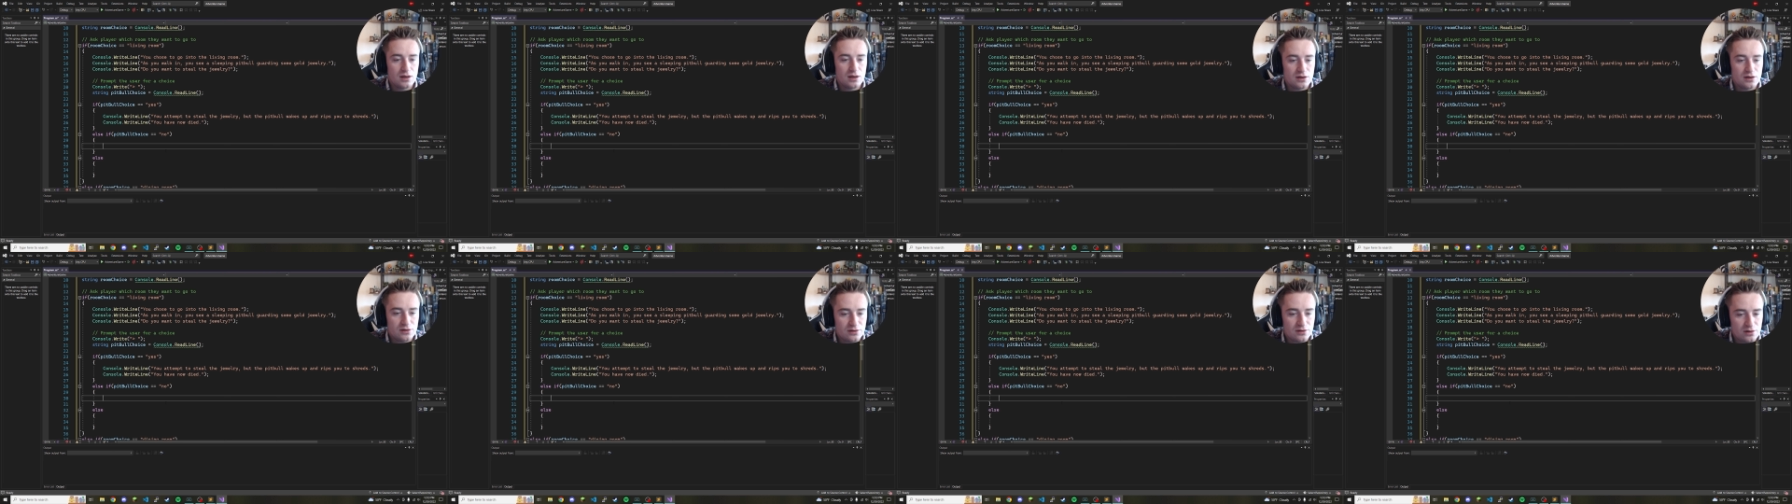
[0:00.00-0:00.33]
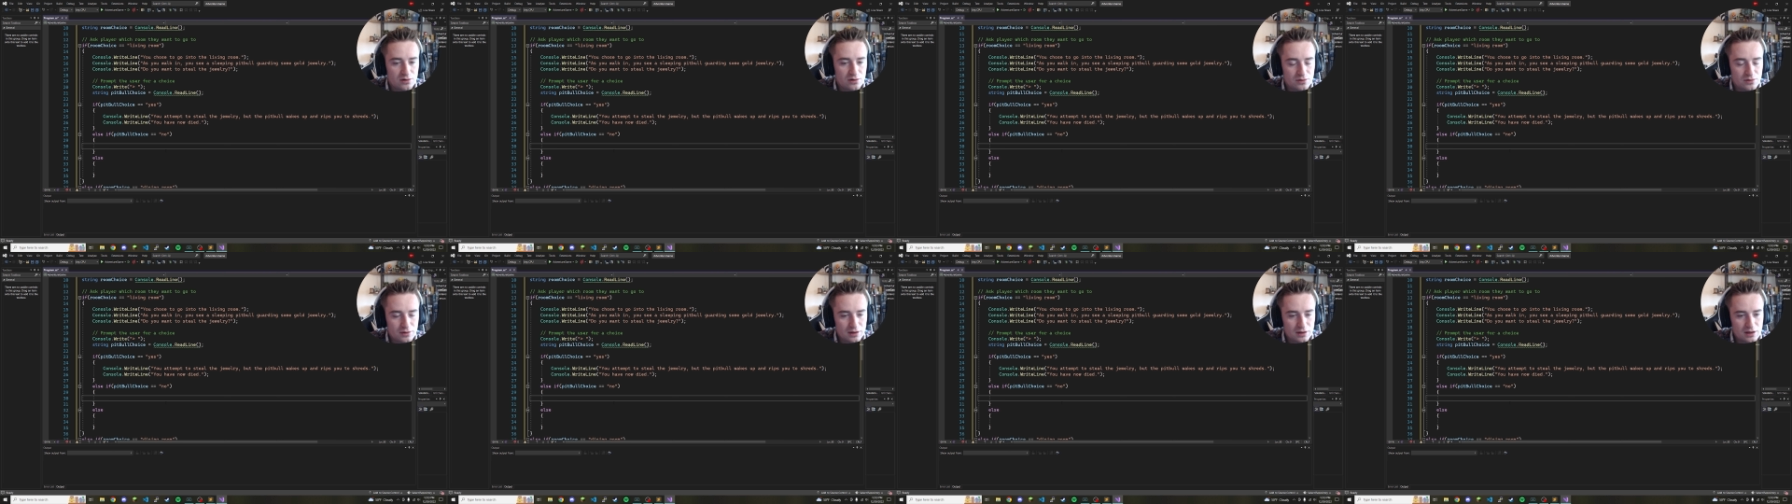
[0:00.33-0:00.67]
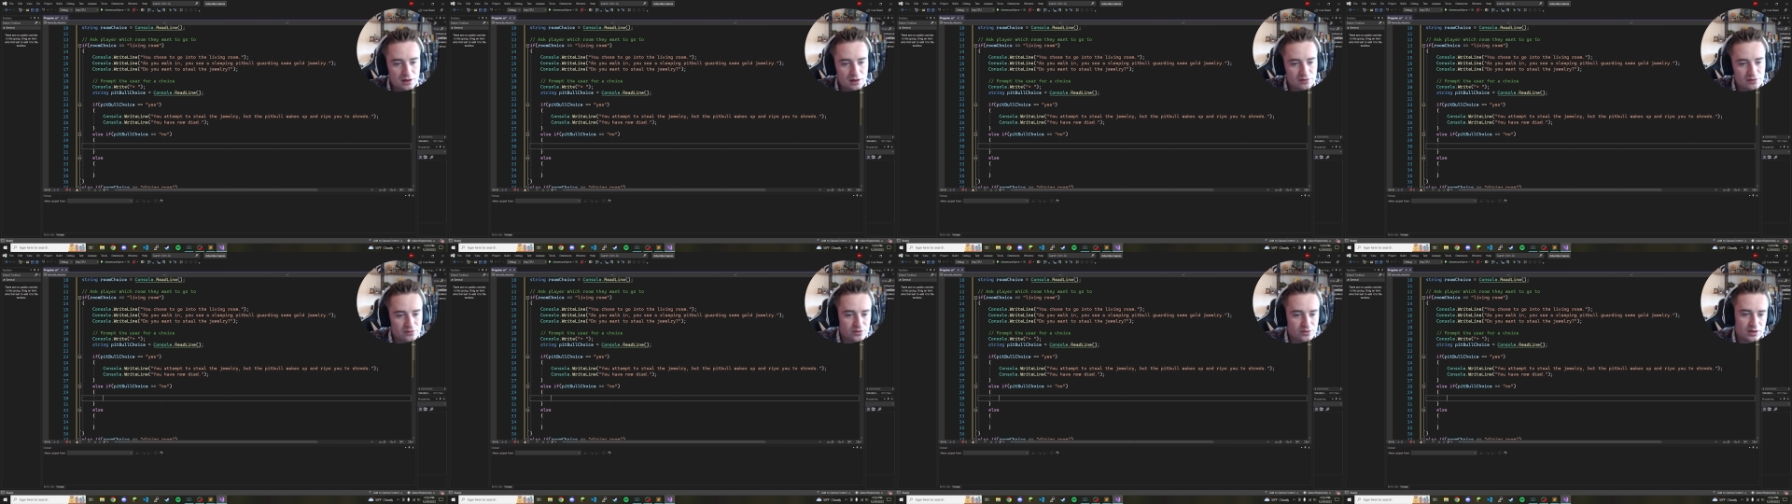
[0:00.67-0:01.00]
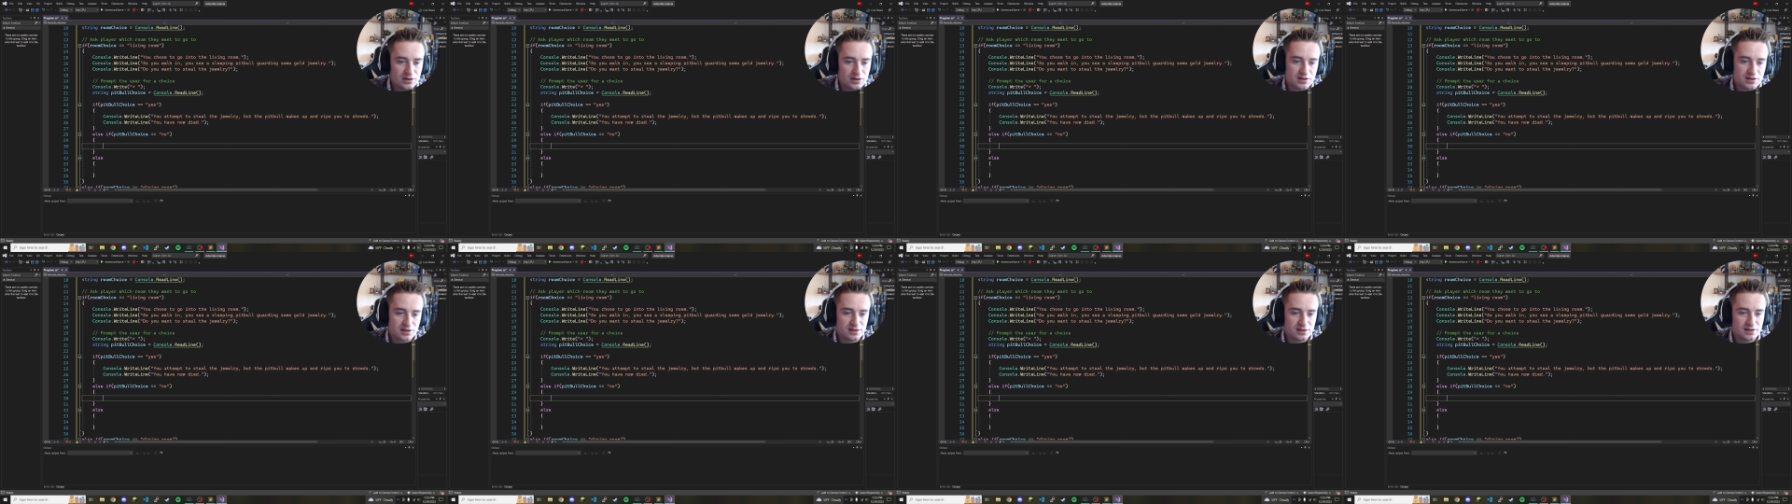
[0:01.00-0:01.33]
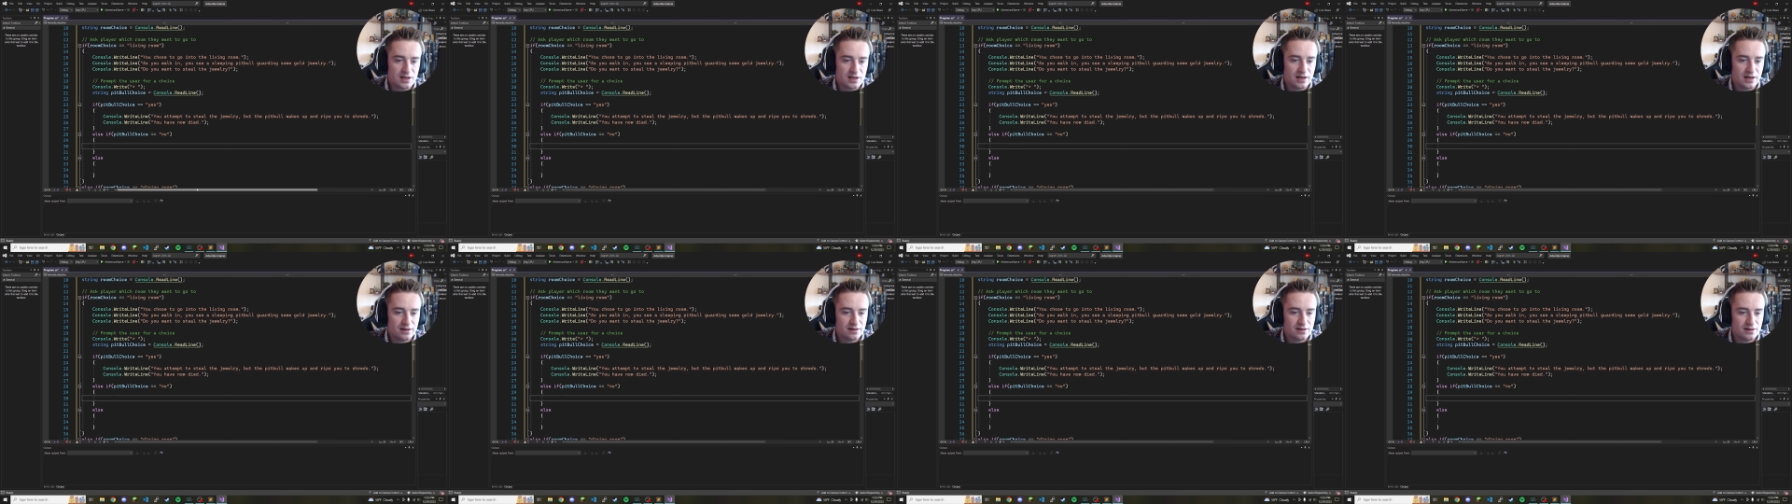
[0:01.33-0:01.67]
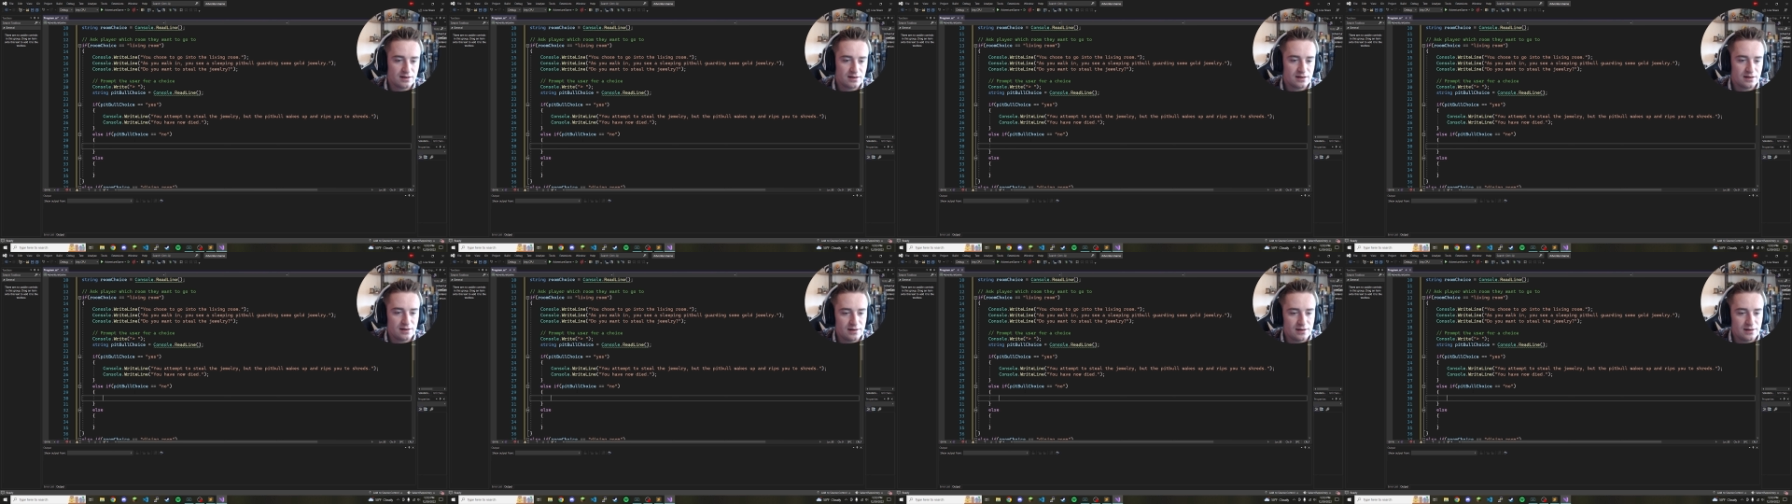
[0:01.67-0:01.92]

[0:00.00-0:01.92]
So if they decided